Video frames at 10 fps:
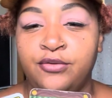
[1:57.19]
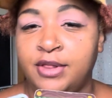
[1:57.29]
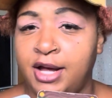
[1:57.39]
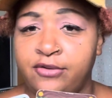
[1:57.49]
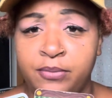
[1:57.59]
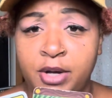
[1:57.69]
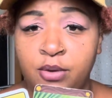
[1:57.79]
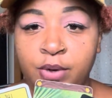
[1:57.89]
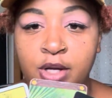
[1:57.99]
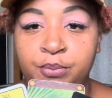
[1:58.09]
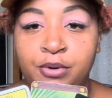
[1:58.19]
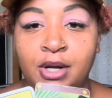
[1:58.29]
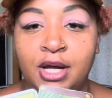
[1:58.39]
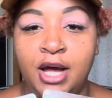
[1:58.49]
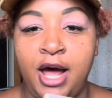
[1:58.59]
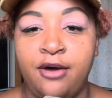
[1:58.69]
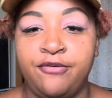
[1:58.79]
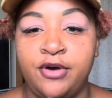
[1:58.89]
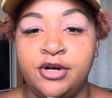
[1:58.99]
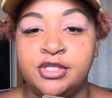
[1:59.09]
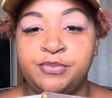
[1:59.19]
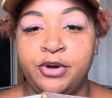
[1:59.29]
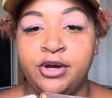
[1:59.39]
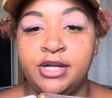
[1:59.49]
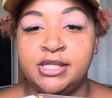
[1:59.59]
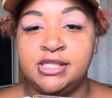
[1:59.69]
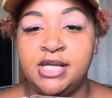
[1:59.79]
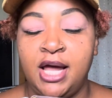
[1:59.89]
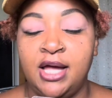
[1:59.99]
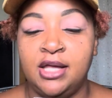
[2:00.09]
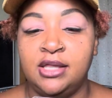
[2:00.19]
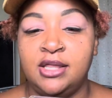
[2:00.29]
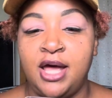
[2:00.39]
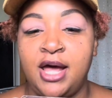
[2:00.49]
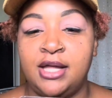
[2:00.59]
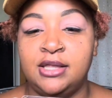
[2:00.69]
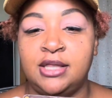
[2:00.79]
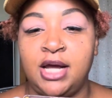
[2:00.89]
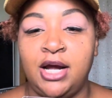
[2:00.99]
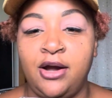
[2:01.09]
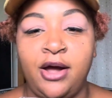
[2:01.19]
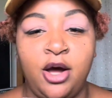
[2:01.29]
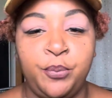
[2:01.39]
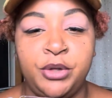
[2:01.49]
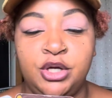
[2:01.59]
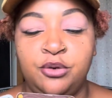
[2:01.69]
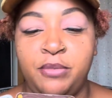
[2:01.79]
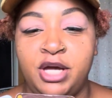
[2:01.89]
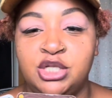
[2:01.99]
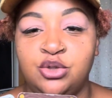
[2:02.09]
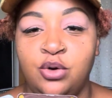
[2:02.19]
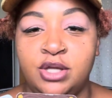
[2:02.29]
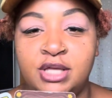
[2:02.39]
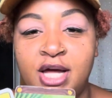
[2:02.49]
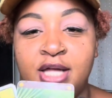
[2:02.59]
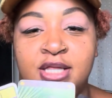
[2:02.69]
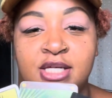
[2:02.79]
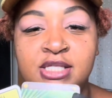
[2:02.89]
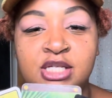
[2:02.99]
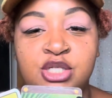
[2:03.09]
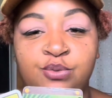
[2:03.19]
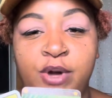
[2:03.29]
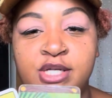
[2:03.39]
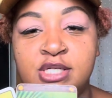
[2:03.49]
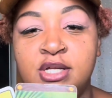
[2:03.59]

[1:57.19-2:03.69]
for lack of a better way to put it, at first, Spirit is saying that they're helping you make sure that this situation